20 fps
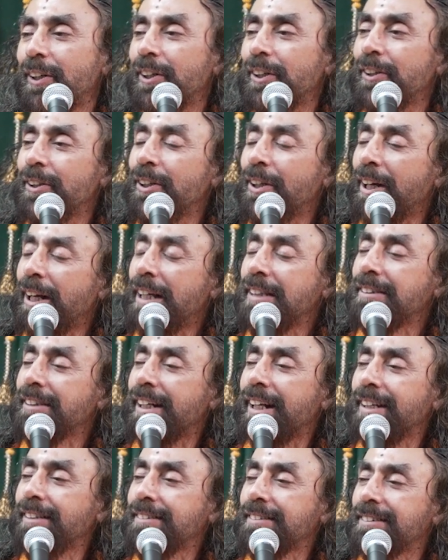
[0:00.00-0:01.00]
The
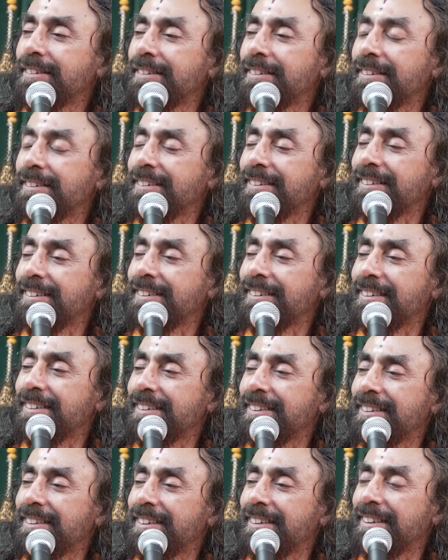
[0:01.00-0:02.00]
residence,
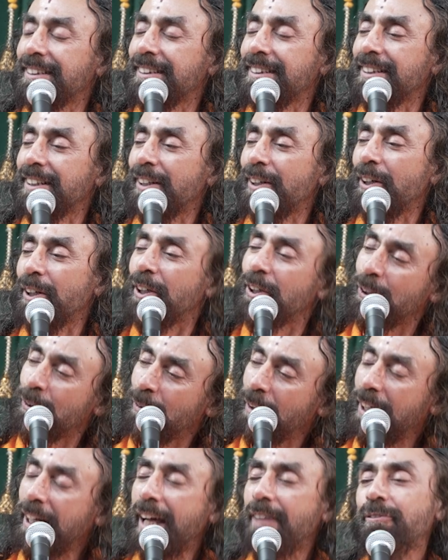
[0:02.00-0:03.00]
you
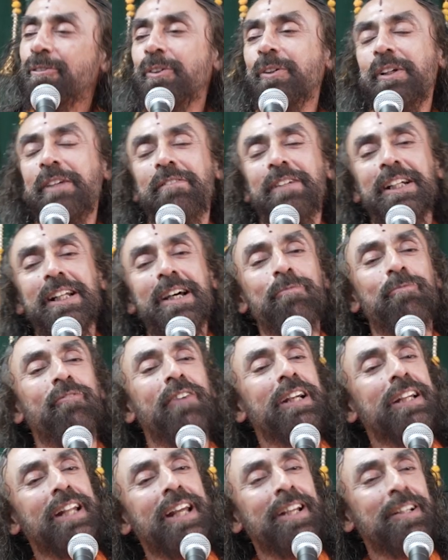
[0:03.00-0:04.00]
will have to give it up
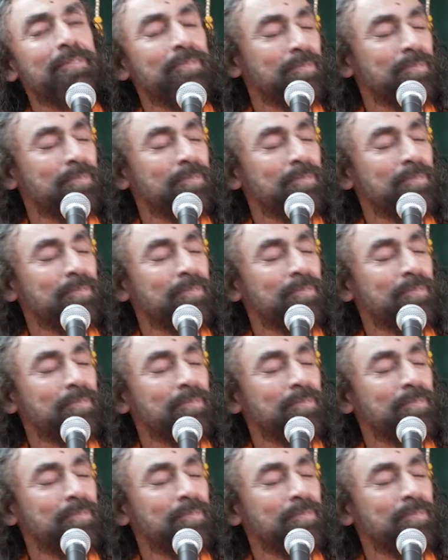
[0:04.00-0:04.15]
one day.